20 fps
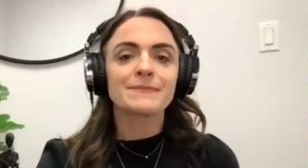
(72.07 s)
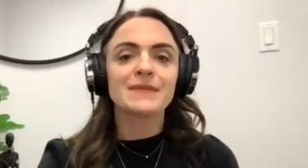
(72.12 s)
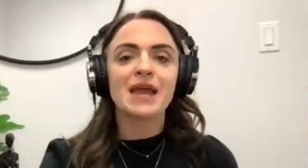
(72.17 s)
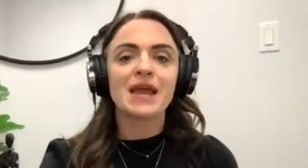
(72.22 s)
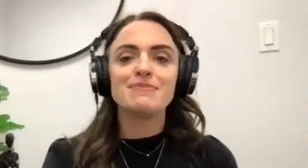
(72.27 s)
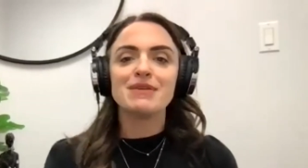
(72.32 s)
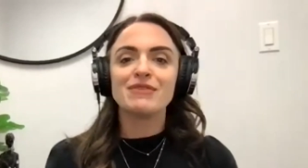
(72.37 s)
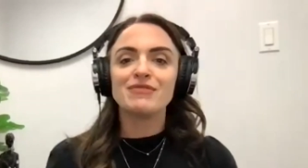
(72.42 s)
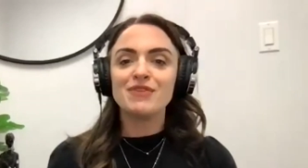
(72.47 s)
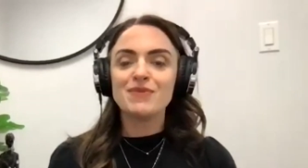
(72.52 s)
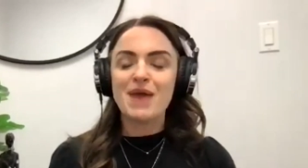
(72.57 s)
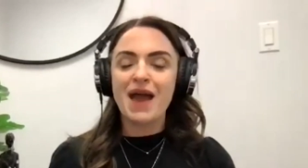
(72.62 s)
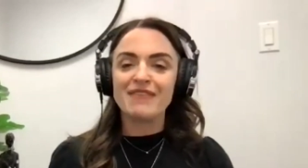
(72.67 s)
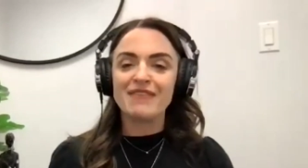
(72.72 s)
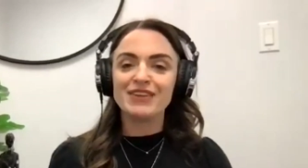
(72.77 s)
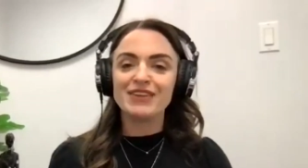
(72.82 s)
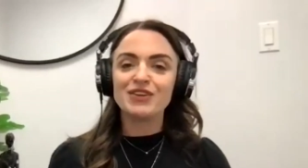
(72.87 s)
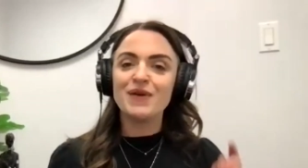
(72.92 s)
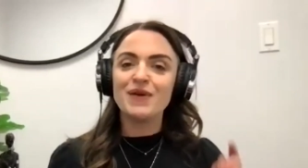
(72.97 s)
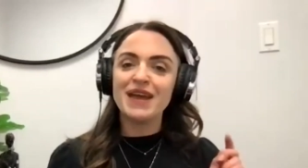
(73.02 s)
If you
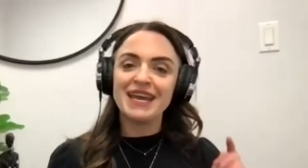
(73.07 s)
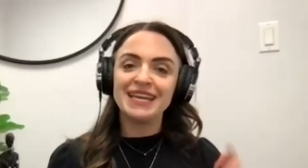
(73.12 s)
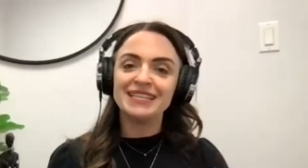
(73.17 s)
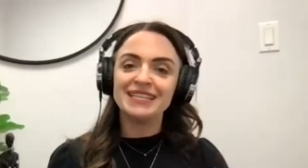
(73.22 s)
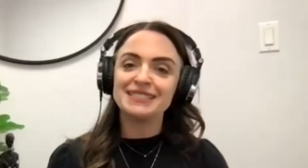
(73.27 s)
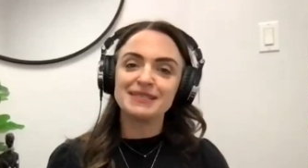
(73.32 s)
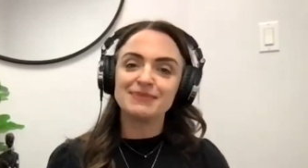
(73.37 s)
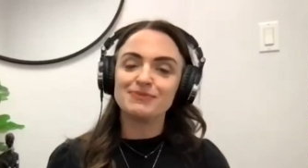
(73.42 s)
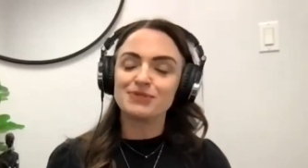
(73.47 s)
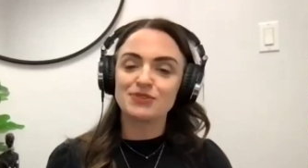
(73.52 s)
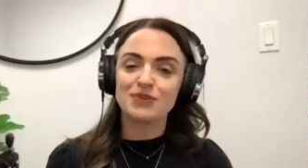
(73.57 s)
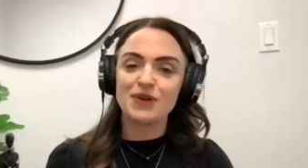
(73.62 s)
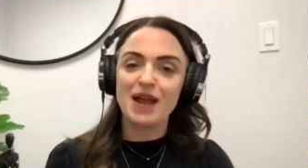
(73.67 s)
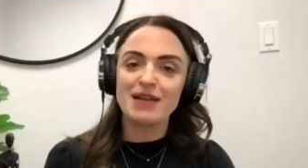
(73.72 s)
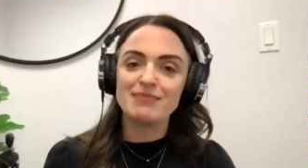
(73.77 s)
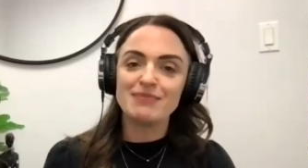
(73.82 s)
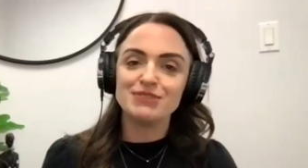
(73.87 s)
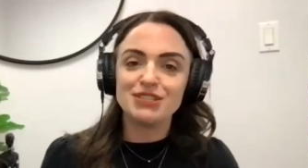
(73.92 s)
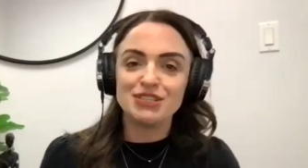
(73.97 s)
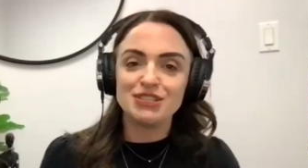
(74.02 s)
haven't, go ahead and
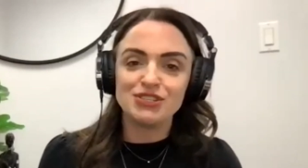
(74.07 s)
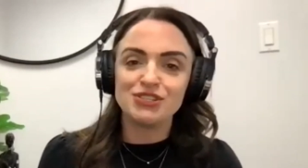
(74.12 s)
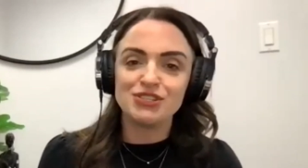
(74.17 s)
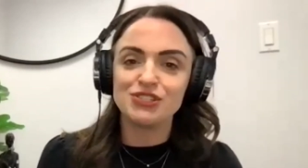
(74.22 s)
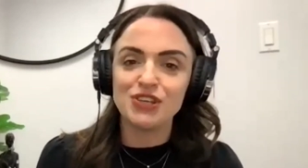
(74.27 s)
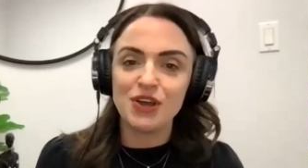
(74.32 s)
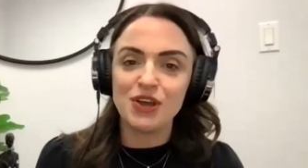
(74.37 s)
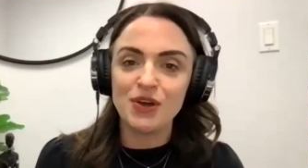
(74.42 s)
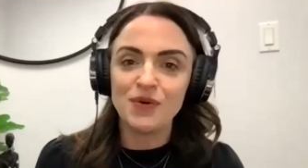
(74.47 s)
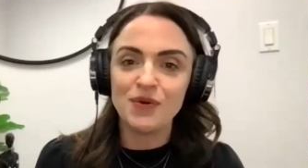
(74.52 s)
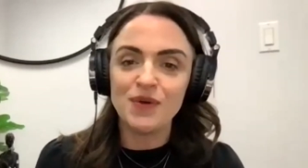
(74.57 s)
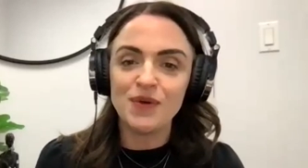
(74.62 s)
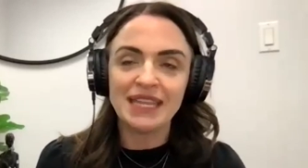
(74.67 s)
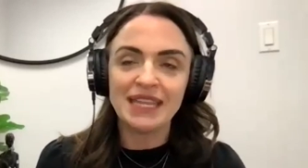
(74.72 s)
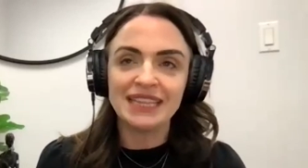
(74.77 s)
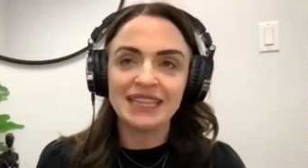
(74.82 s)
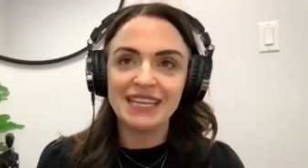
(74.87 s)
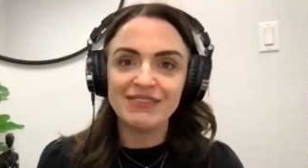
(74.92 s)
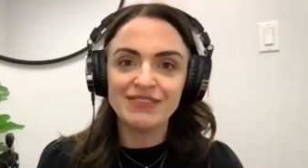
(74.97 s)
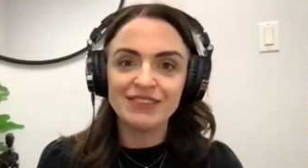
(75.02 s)
subscribe to the show
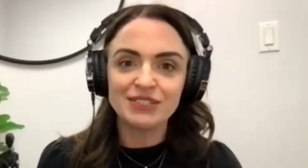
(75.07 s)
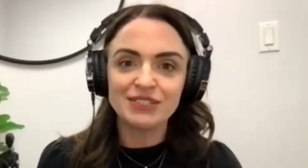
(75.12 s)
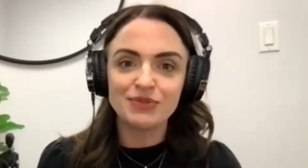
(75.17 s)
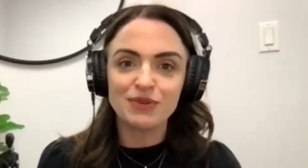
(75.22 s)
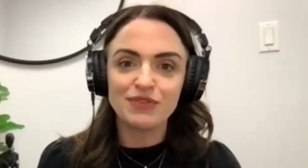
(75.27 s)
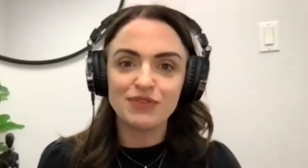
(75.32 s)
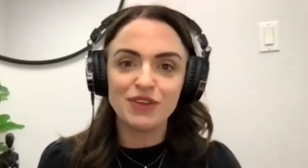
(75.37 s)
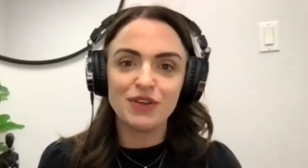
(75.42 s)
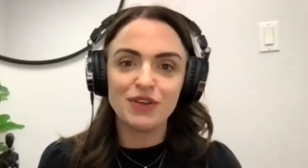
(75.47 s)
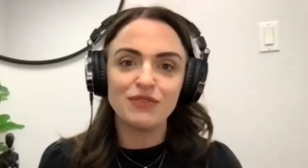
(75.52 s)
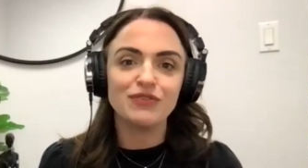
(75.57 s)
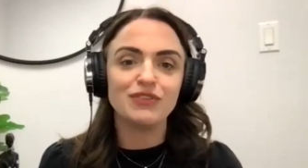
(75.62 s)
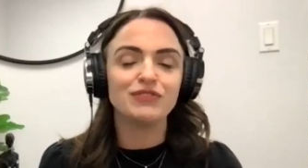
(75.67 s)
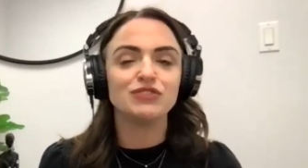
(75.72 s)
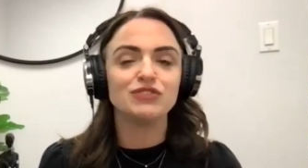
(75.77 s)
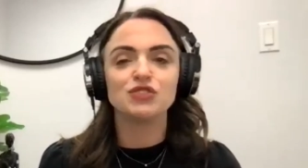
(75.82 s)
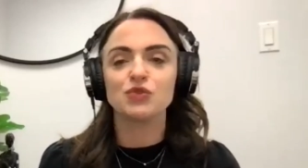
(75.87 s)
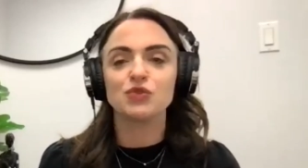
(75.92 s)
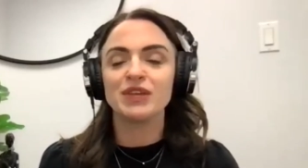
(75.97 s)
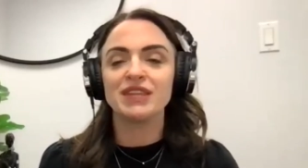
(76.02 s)
and leave us a review if you
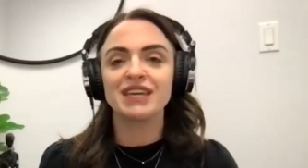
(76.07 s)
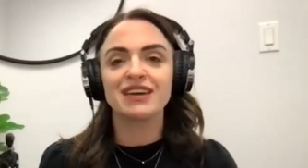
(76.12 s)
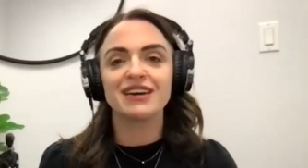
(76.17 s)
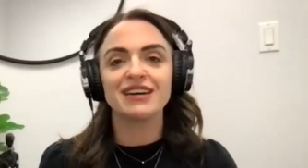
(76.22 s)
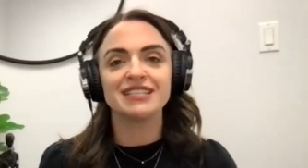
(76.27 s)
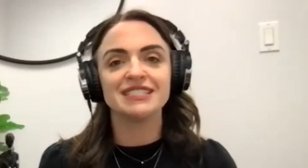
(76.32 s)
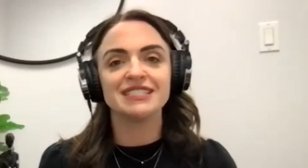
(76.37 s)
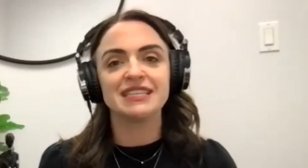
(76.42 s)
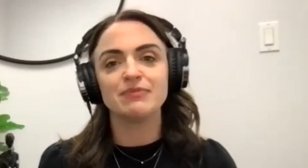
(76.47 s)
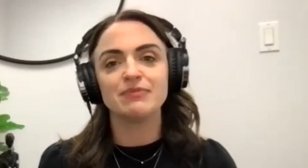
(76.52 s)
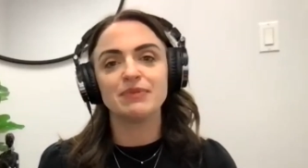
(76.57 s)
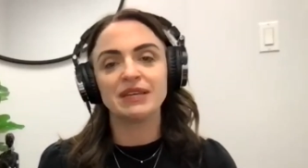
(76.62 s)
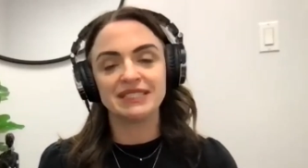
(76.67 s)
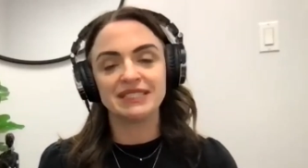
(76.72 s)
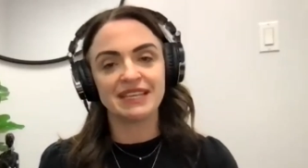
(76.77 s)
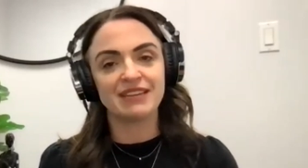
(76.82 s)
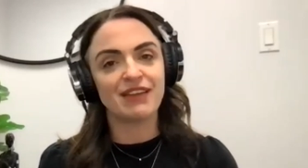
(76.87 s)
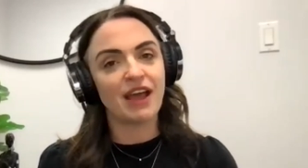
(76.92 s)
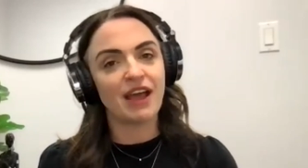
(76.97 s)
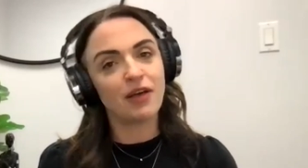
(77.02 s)
enjoy the content, because
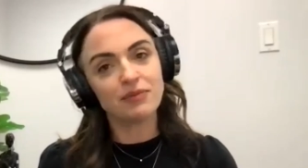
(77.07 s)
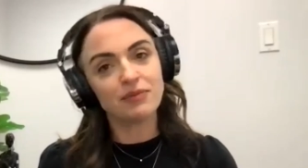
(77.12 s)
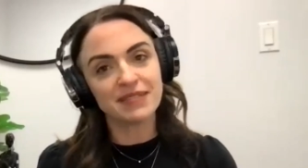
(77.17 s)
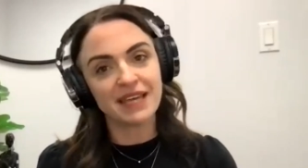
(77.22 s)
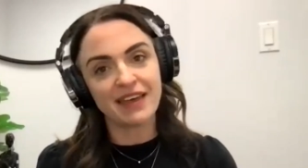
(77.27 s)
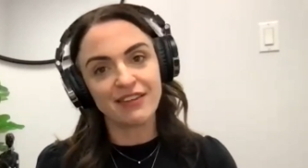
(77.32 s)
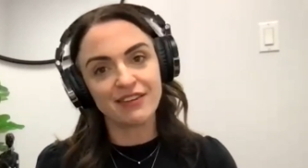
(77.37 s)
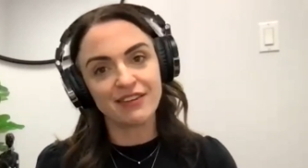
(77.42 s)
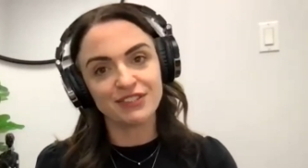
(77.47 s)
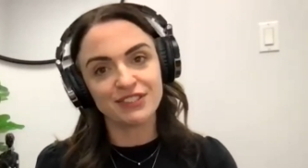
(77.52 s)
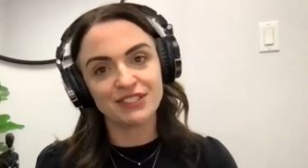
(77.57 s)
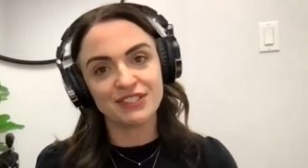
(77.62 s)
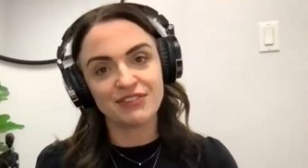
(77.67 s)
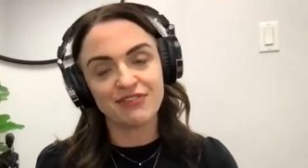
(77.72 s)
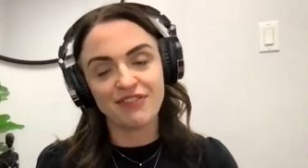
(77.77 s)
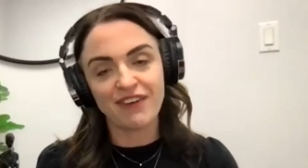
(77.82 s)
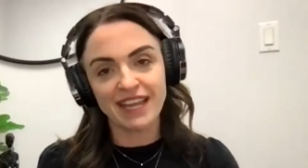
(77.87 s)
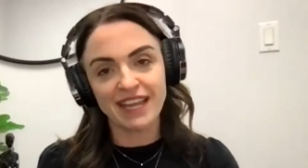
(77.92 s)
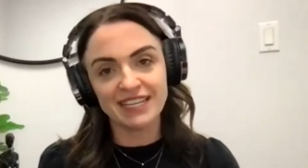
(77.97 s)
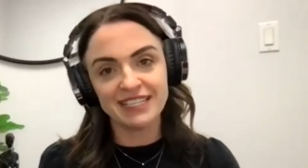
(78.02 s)
that helps others to
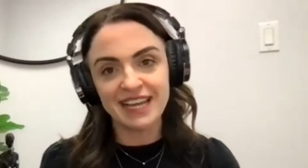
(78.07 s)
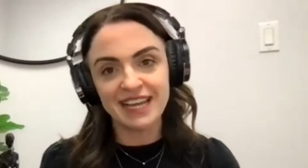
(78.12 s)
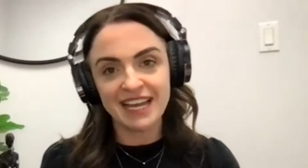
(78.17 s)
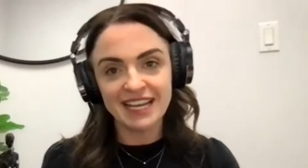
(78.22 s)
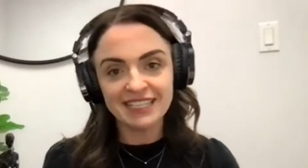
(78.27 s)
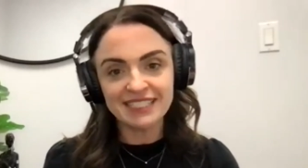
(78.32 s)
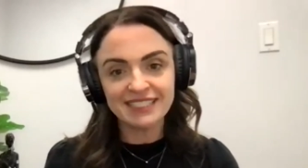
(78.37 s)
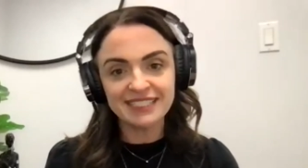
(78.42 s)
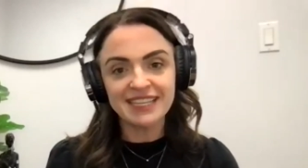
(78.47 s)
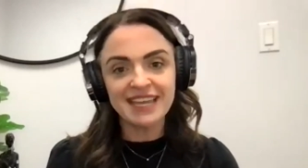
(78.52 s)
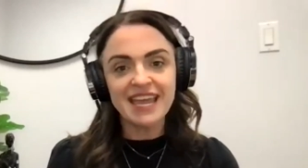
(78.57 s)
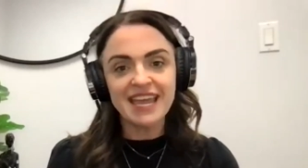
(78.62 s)
find us.